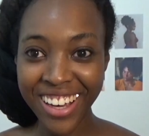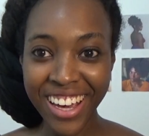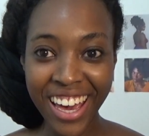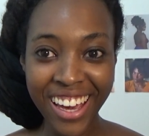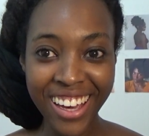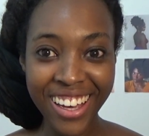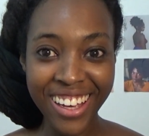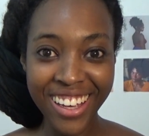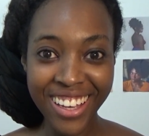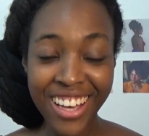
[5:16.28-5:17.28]
Okay,
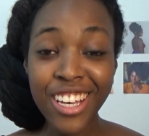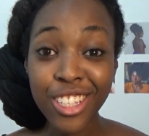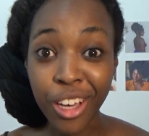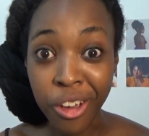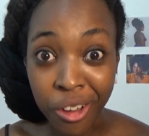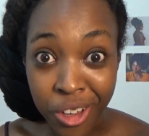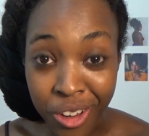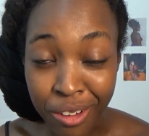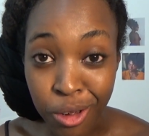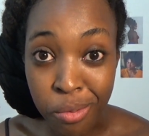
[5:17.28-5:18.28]
so you
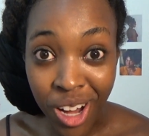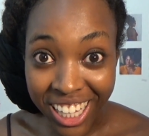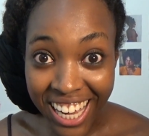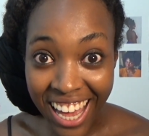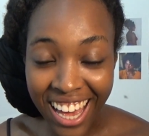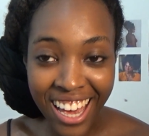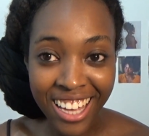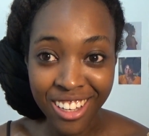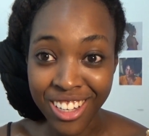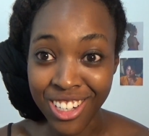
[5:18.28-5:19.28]
have your Marley hair,
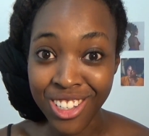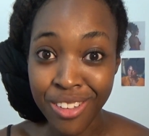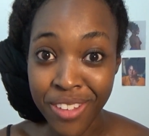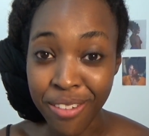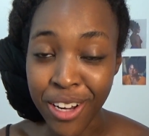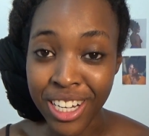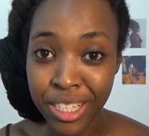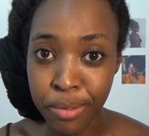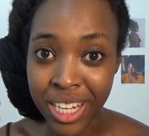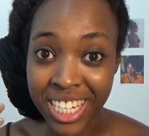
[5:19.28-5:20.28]
and you can do something very
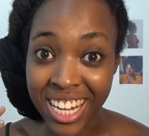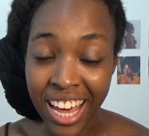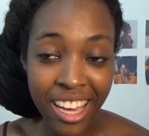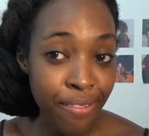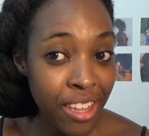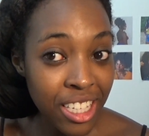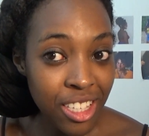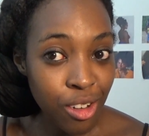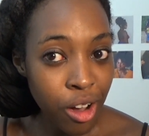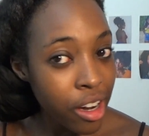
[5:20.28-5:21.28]
similar to that. If this
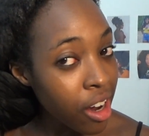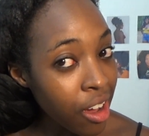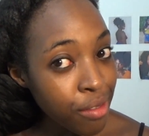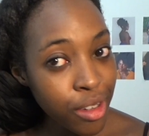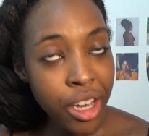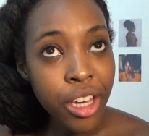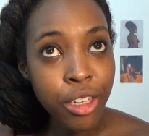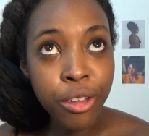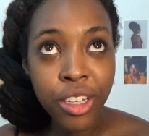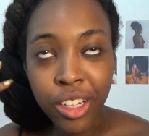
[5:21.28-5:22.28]
is not enough,
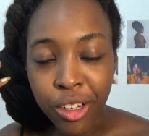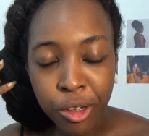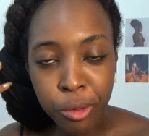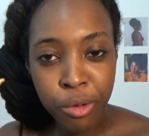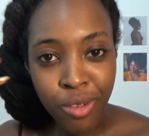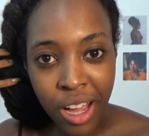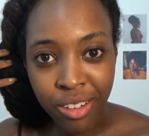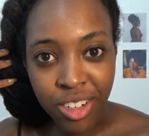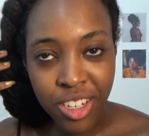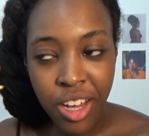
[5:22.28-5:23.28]
you can loop
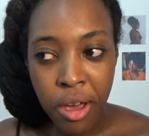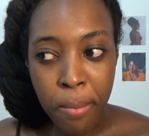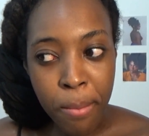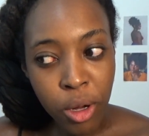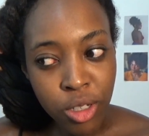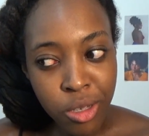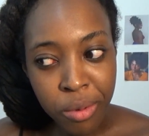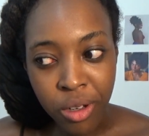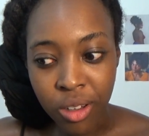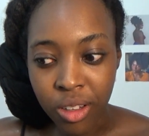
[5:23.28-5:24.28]
round
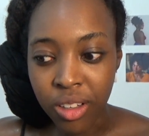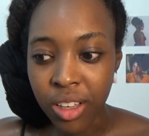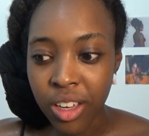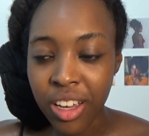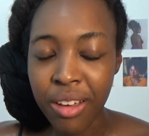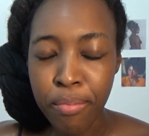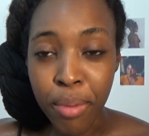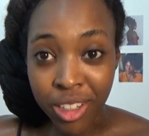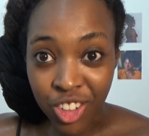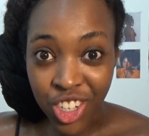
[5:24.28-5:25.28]
multiple
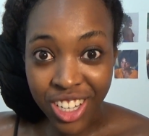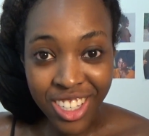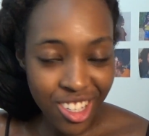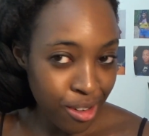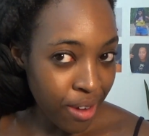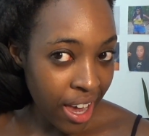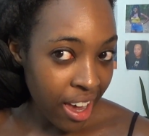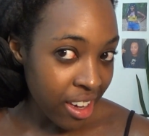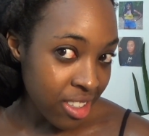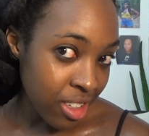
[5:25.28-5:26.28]
bunches of
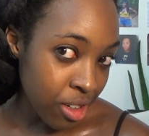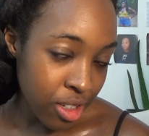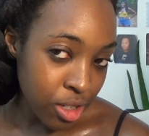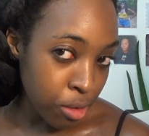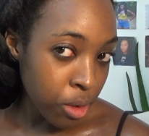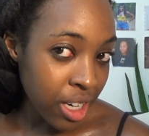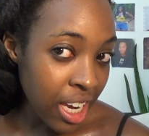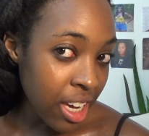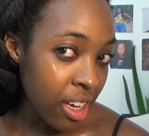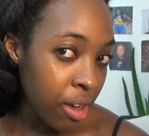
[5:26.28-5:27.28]
hair. So you can do one
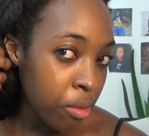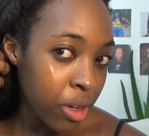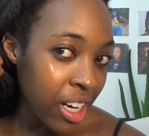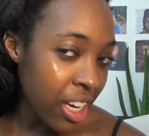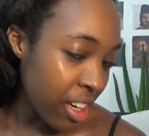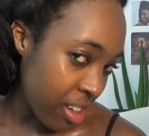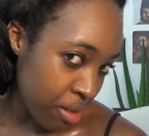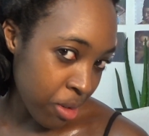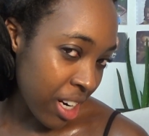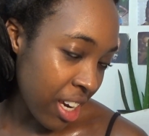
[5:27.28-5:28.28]
here, and one here,
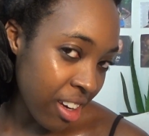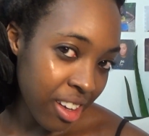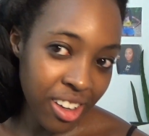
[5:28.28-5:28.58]
and one here.